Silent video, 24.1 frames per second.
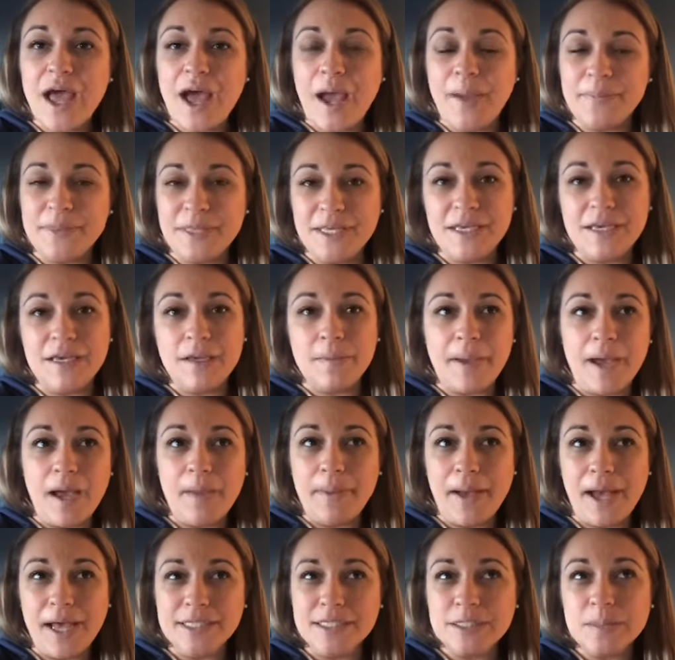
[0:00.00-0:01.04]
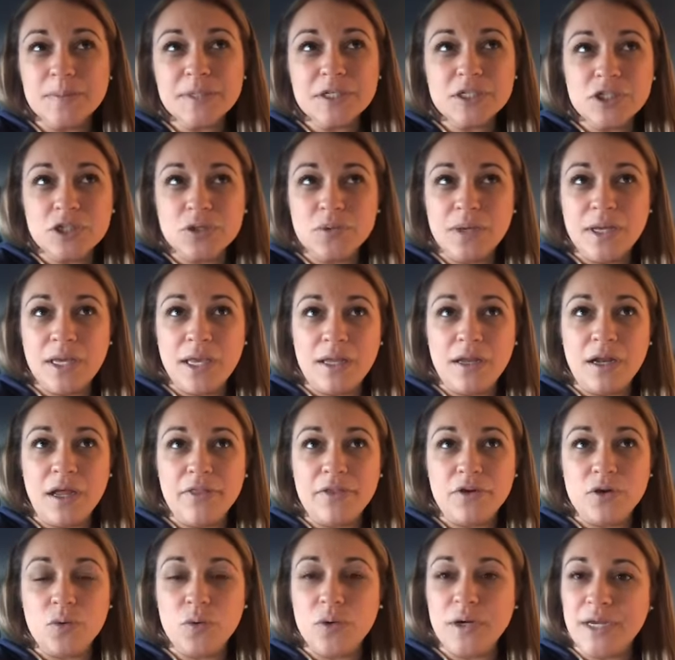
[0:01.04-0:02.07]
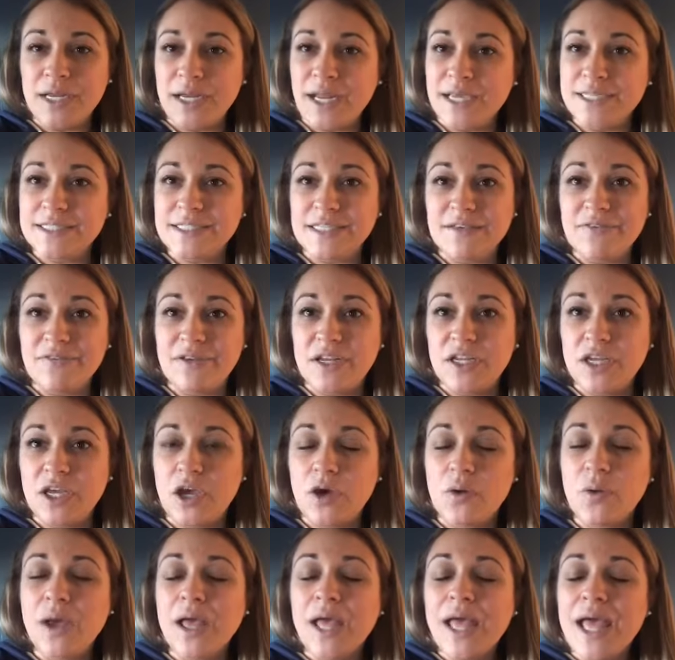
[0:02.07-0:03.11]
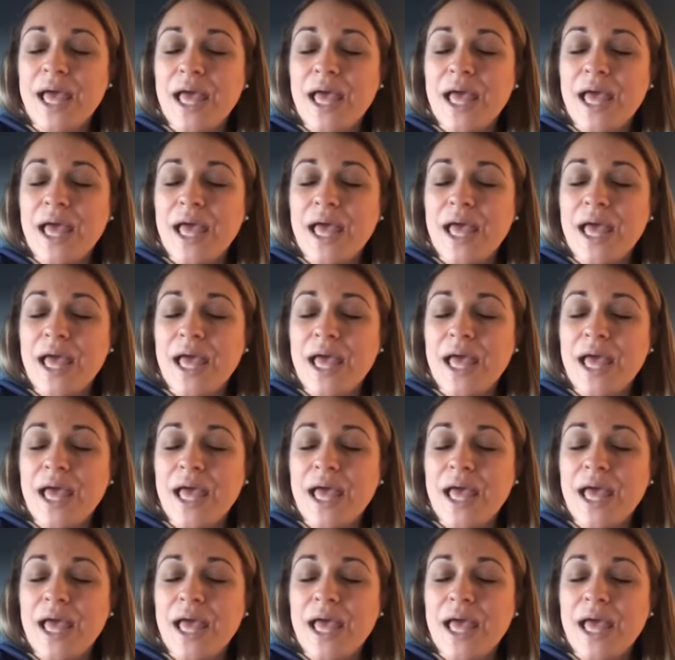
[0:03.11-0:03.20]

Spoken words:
I'm thinking about possibly doing another organizing video,